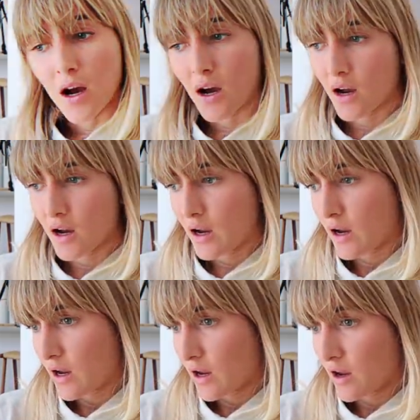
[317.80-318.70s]

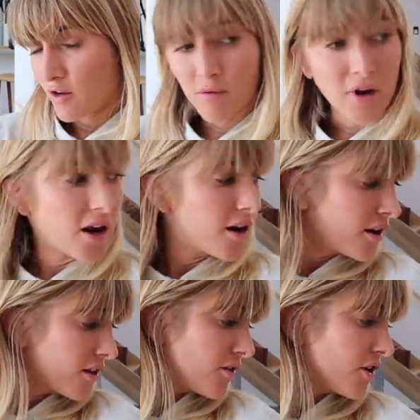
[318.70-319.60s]
I've been
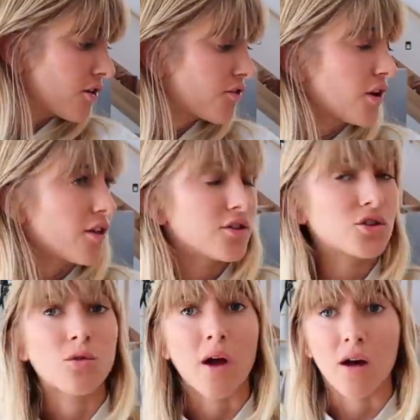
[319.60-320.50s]
editing the video for another
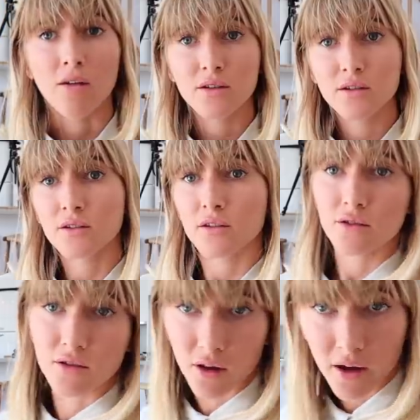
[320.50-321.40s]
2 hours,
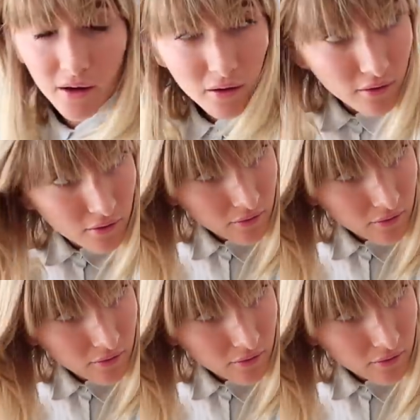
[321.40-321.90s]
so like,